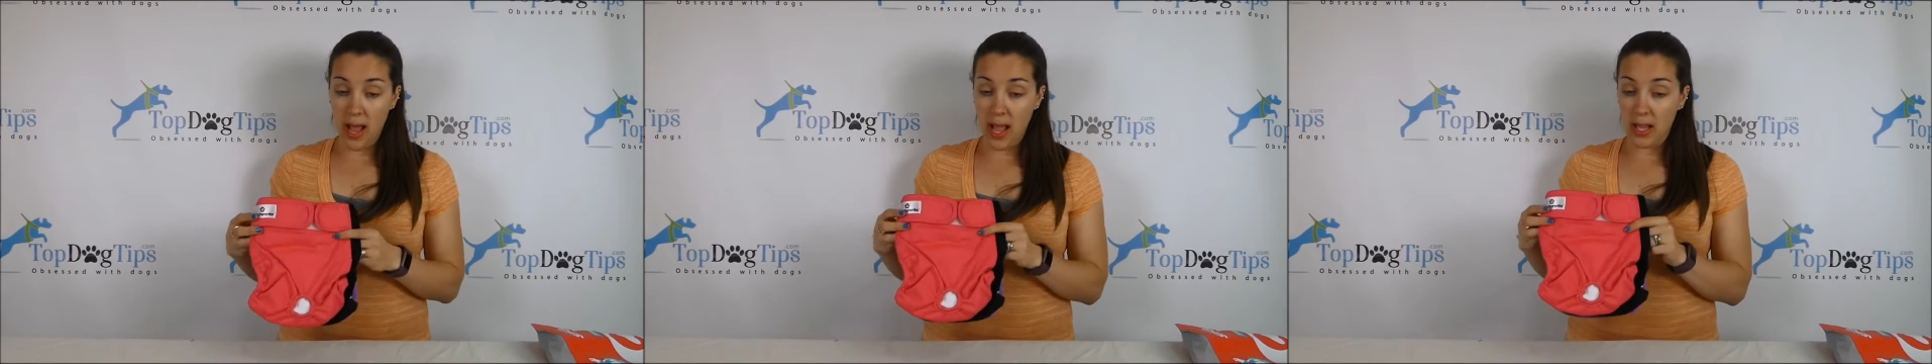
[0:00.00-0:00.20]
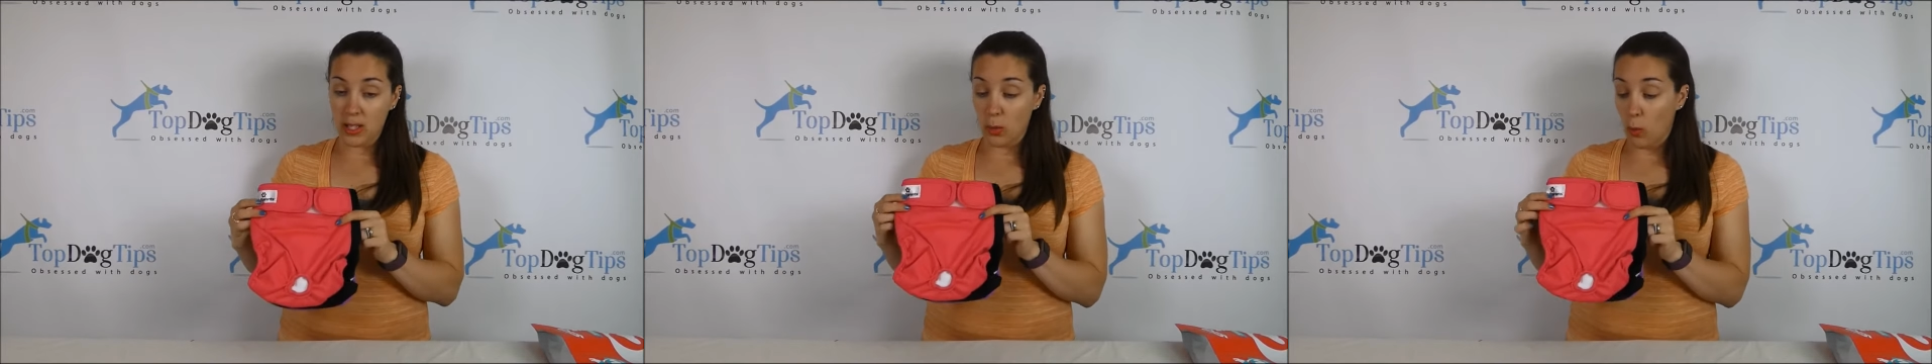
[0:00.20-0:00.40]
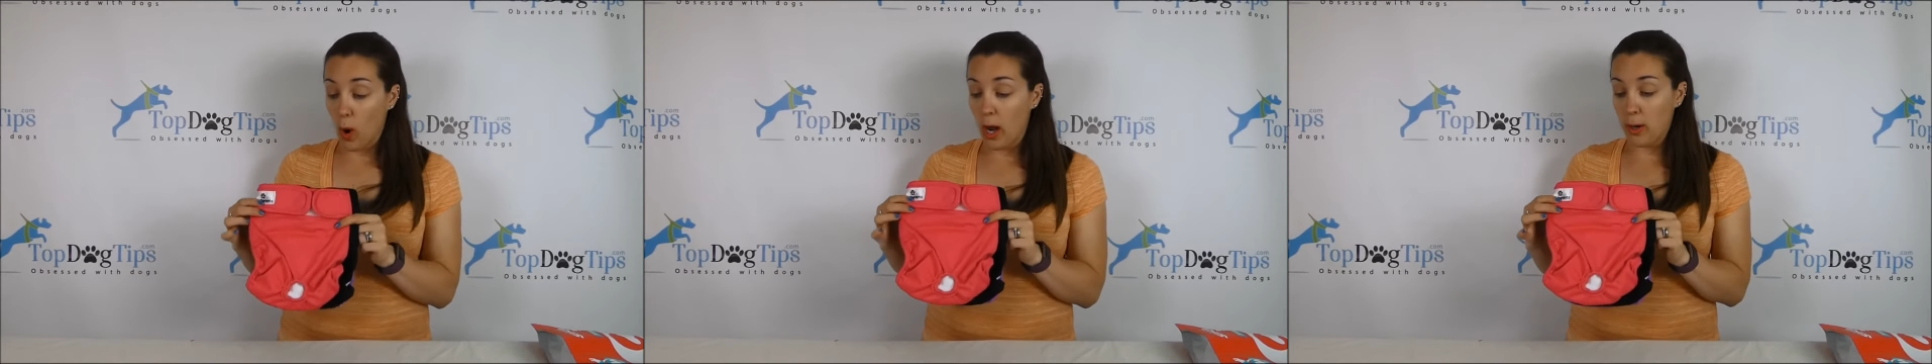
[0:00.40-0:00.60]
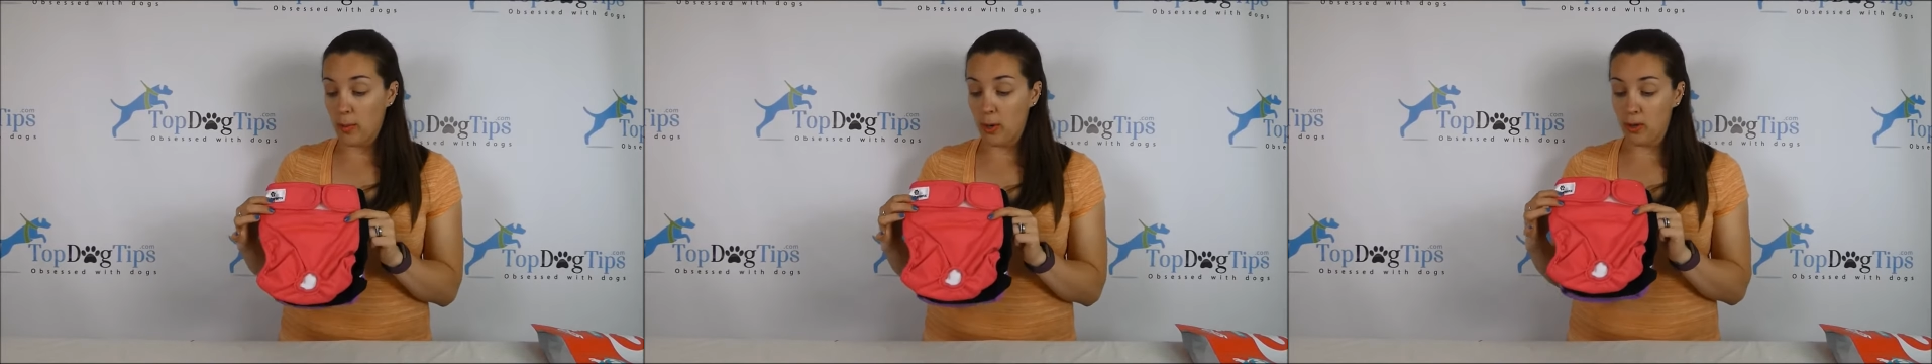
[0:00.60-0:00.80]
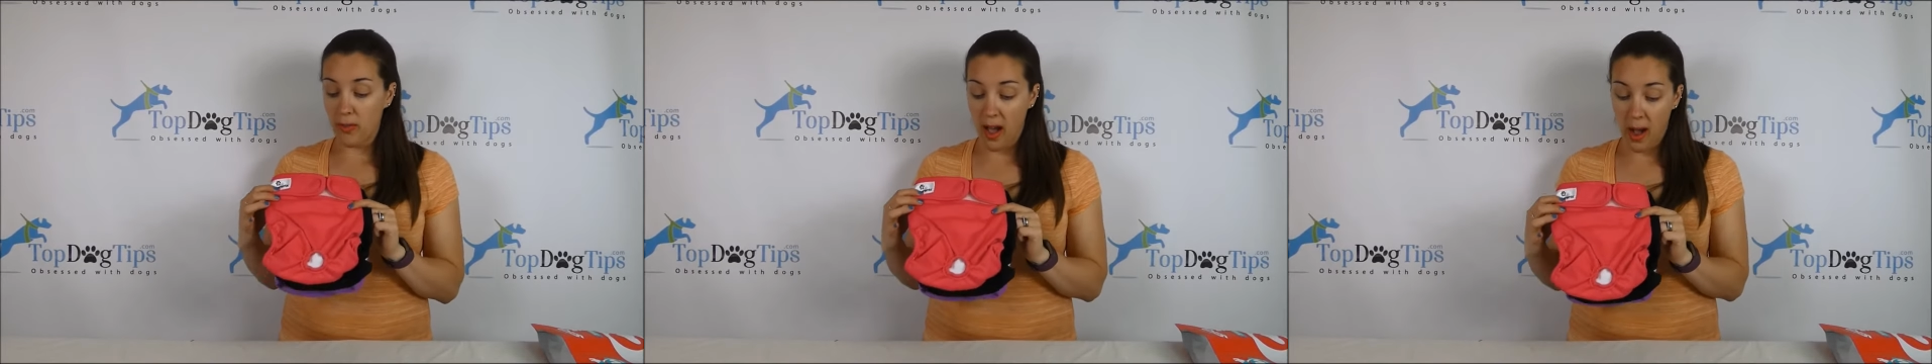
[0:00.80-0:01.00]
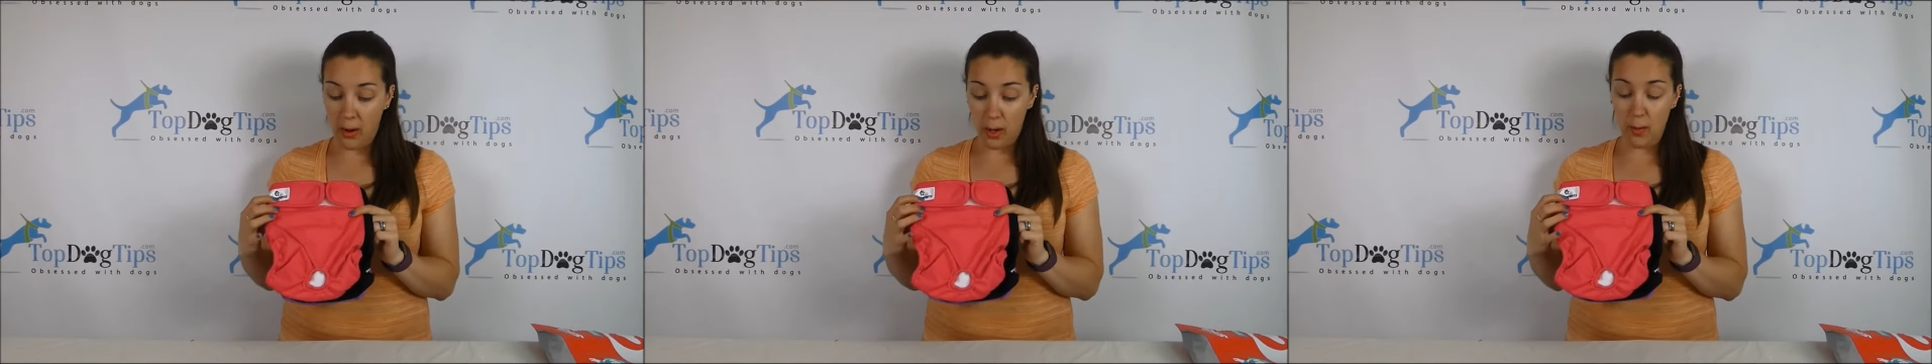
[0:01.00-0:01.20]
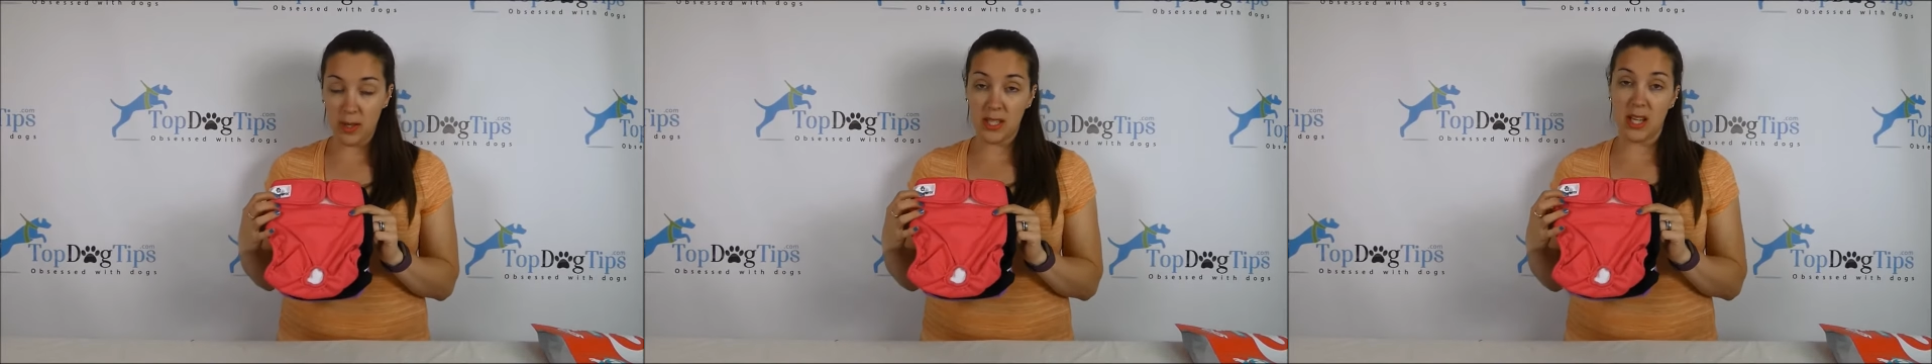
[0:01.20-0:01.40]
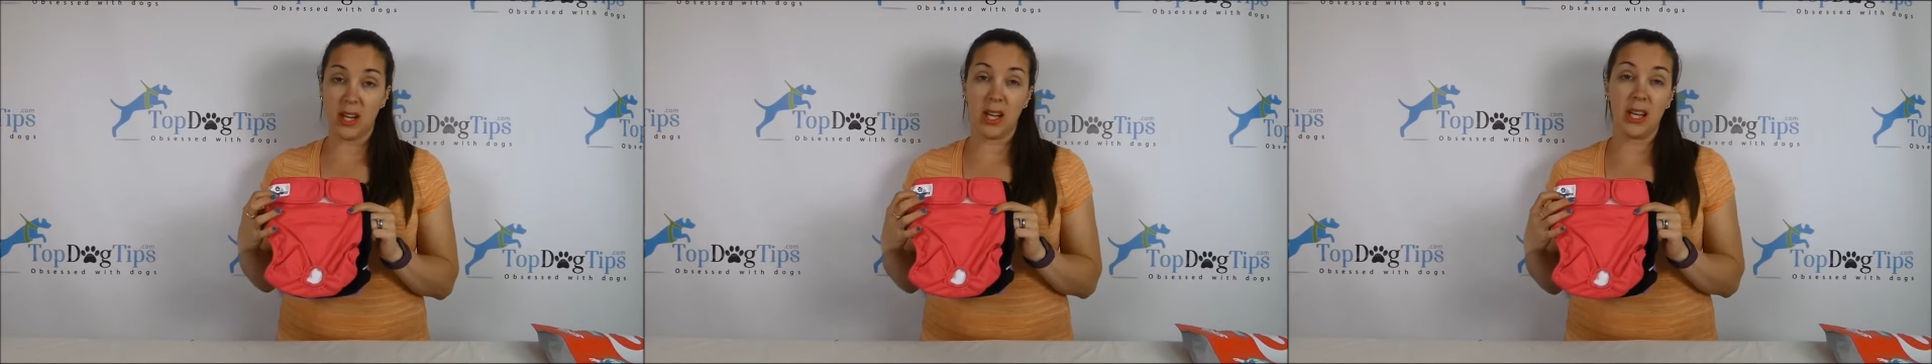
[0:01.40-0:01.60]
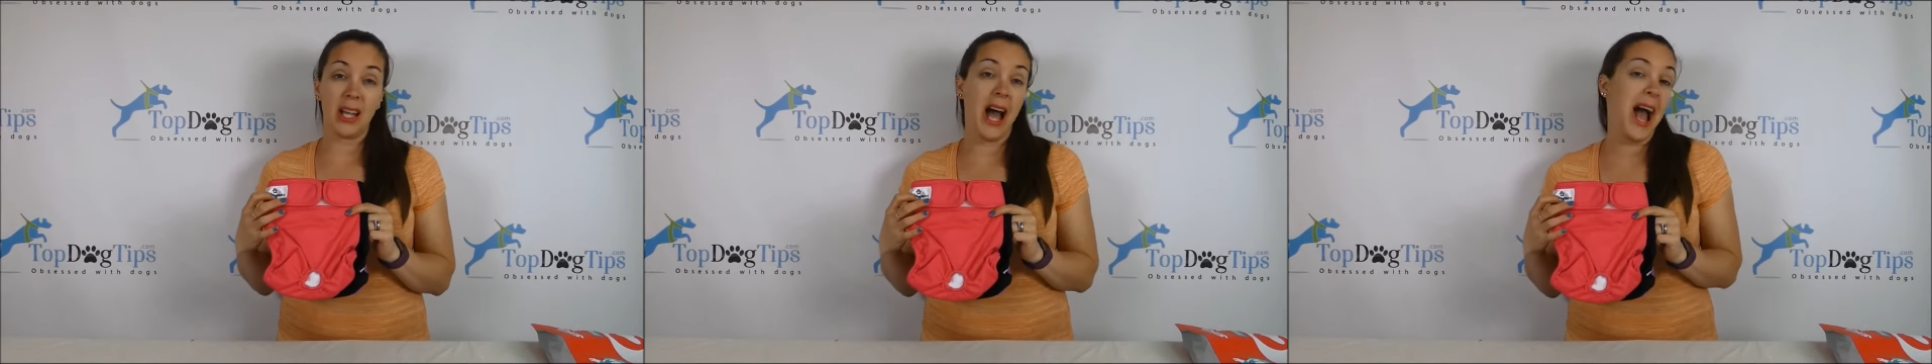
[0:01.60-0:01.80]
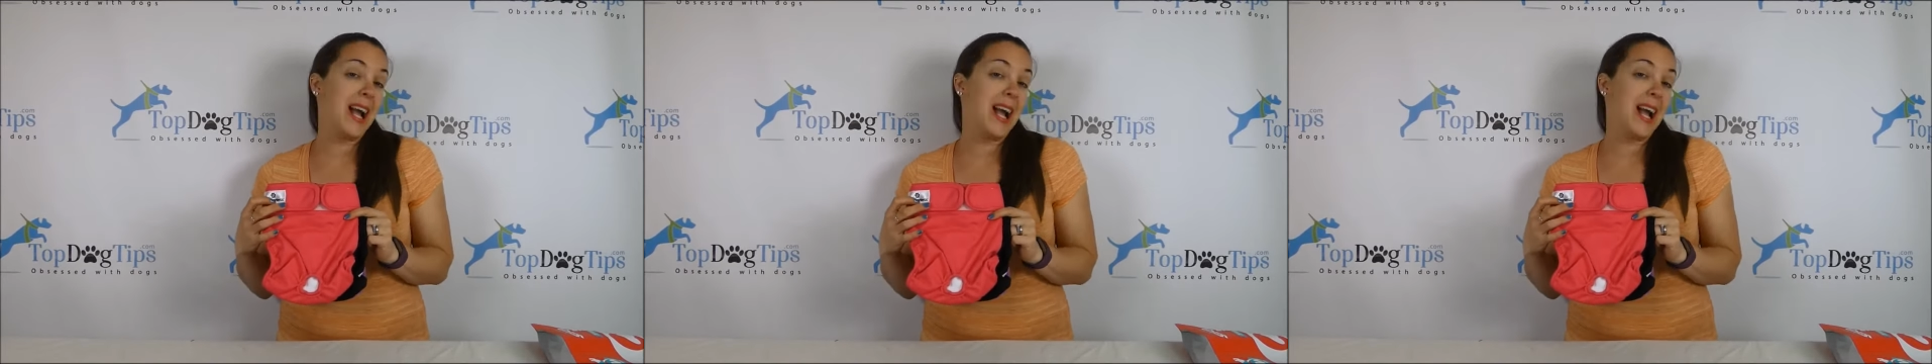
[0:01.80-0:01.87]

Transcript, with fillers: and a waterproof outer material.